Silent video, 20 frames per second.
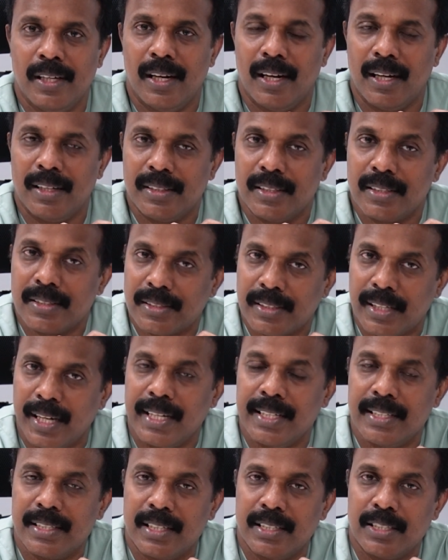Other
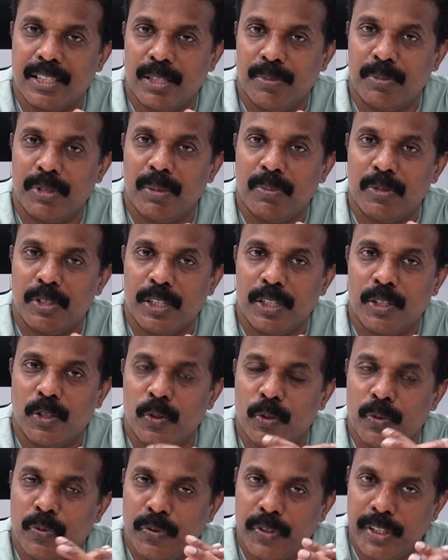signs and symptoms
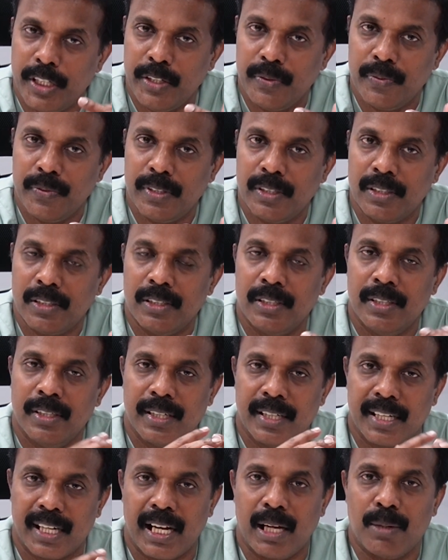include fever,
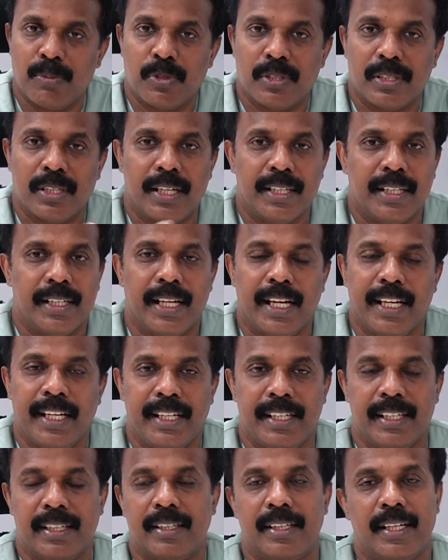cramps and
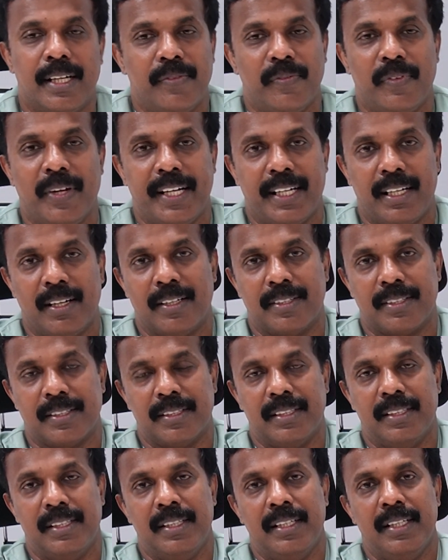diarrhea and weight
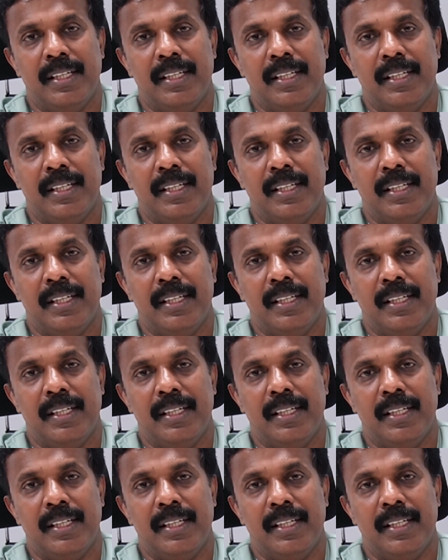loss.